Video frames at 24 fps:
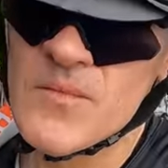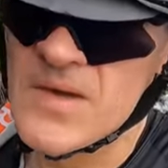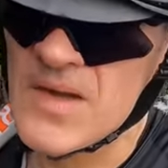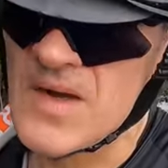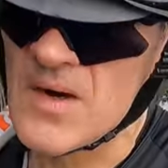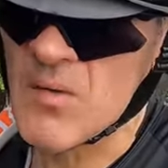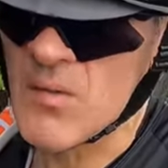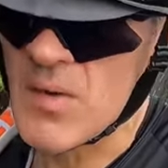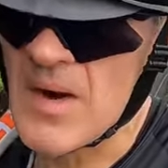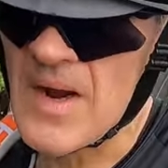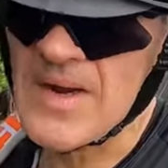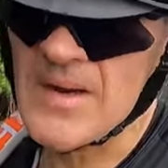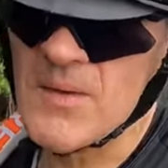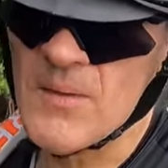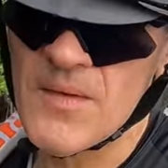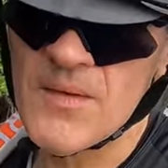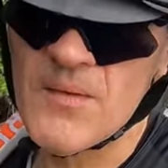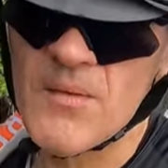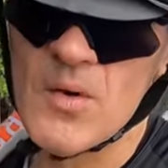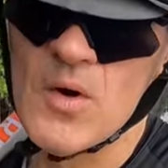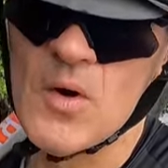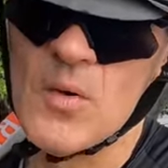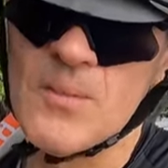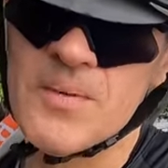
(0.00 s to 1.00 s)
you know, riding
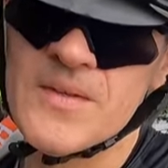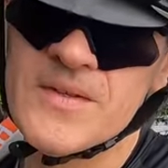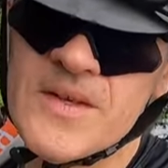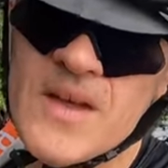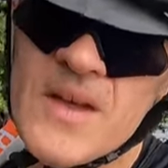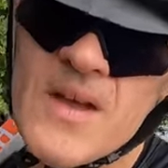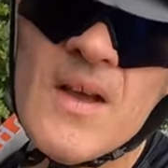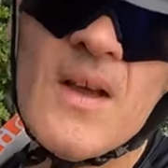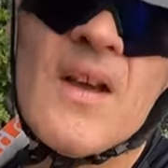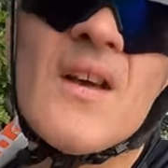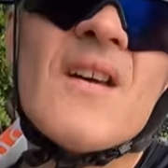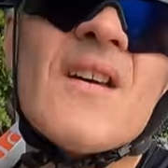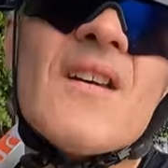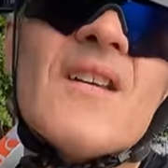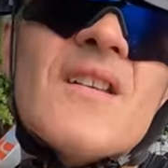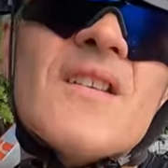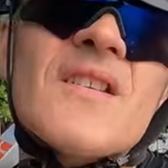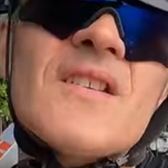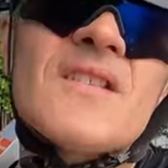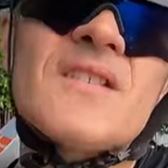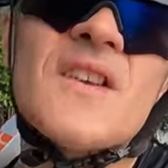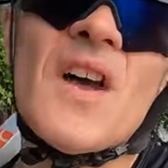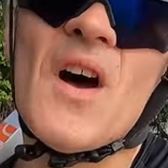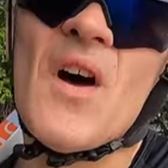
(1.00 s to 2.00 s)
with groups.
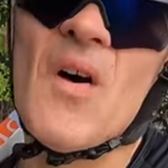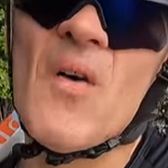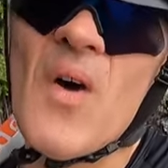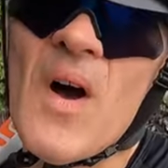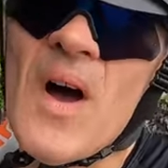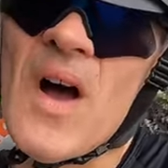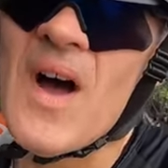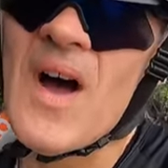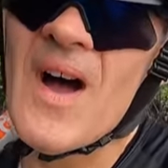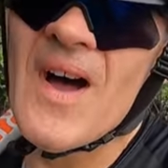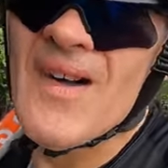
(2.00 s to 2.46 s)
So,